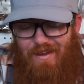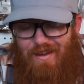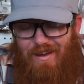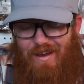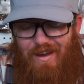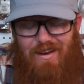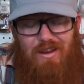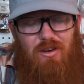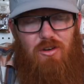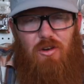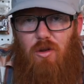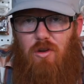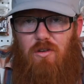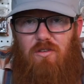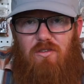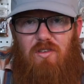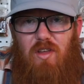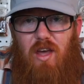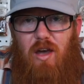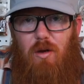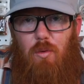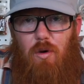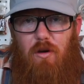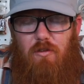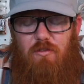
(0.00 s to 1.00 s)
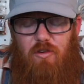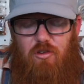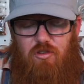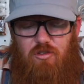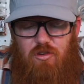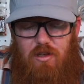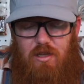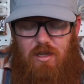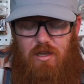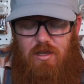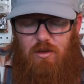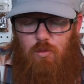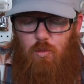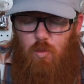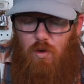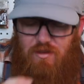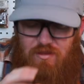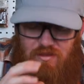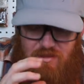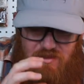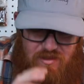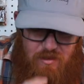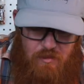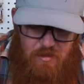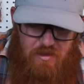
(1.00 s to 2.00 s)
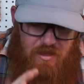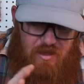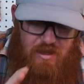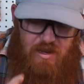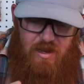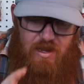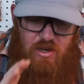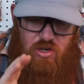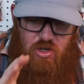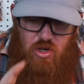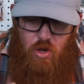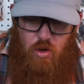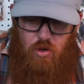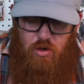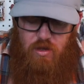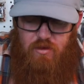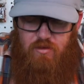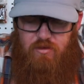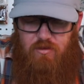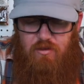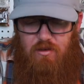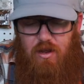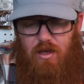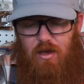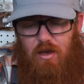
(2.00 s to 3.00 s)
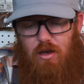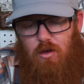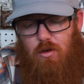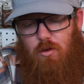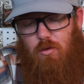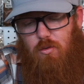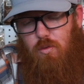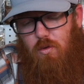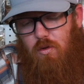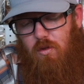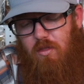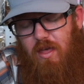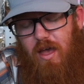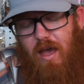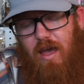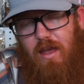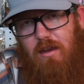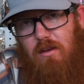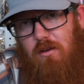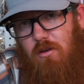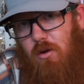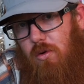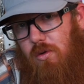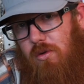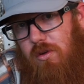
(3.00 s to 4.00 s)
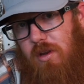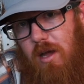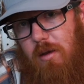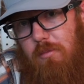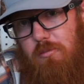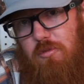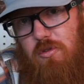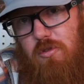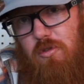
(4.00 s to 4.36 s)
I didn't notice that while fishing it. It wasn't something that I noticed. Now, will that hold up